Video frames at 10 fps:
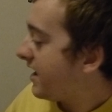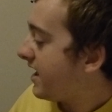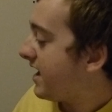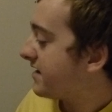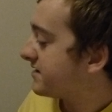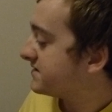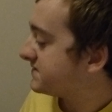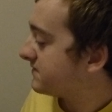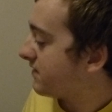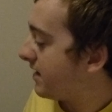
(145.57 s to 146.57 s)
added, because
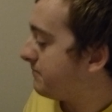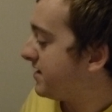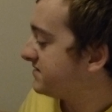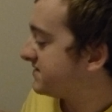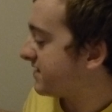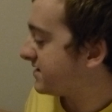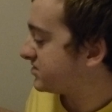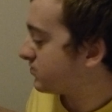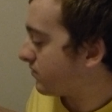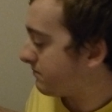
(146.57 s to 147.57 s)
I've been to that
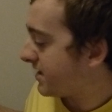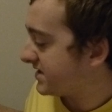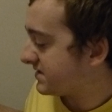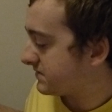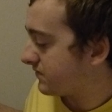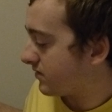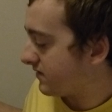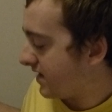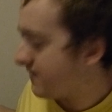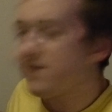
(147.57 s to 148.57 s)
store many times before
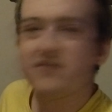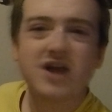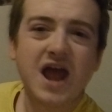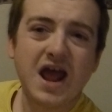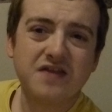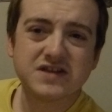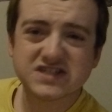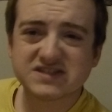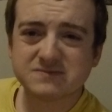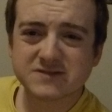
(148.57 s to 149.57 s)
and they have never had
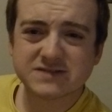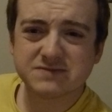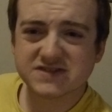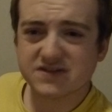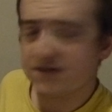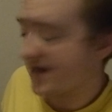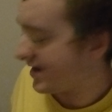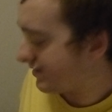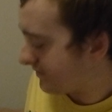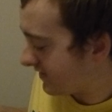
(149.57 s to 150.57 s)
this specific
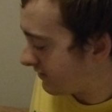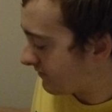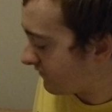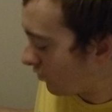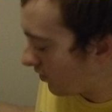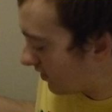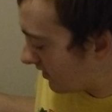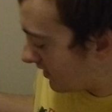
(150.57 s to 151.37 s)
item in there before.